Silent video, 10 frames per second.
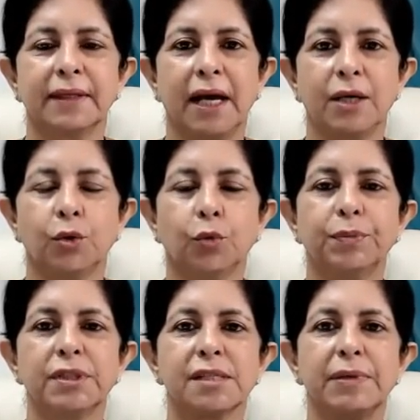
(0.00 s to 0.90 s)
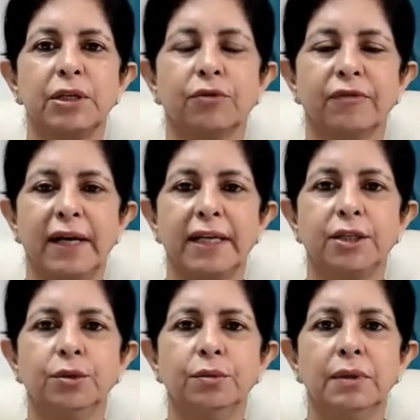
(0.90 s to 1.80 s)
I hope this has been of
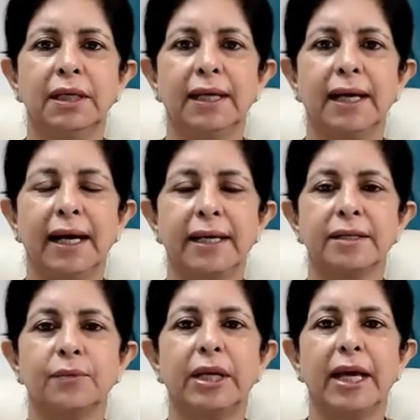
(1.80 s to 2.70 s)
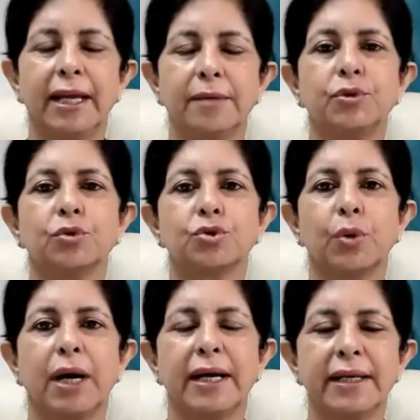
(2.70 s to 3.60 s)
value and will help you
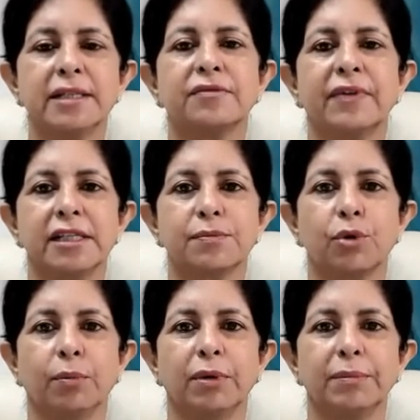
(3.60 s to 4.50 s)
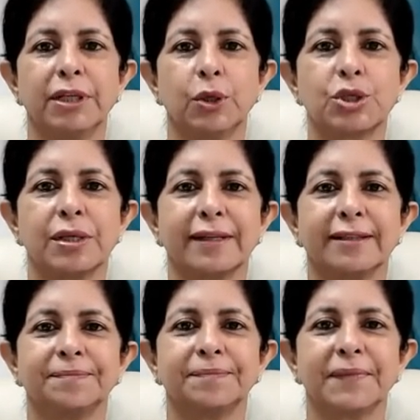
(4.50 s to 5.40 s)
to identify this problem in your
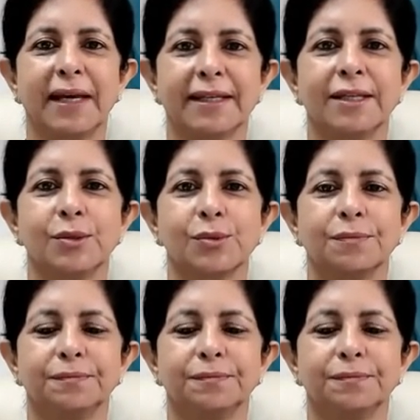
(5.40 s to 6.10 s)
children. Thanking you.